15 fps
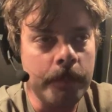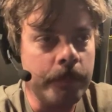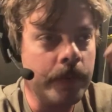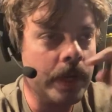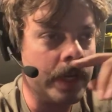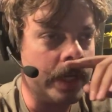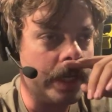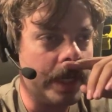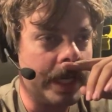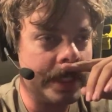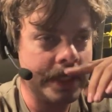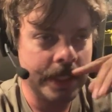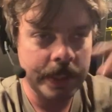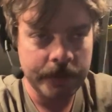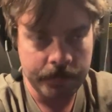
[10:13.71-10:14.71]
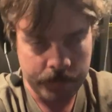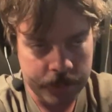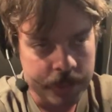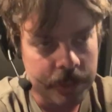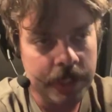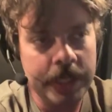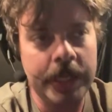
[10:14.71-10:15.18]
But as I
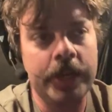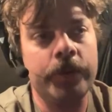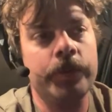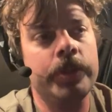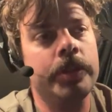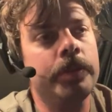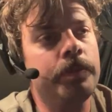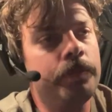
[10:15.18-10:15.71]
just laid out with